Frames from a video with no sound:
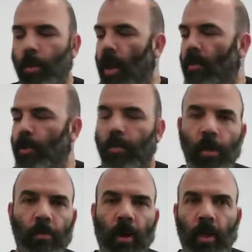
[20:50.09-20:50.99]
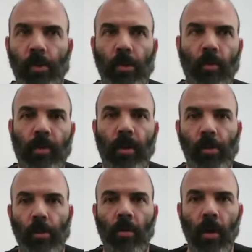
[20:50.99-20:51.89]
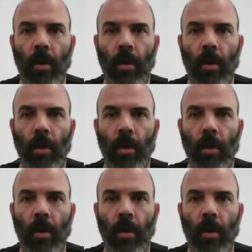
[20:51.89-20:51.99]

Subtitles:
I have some experience doing this, so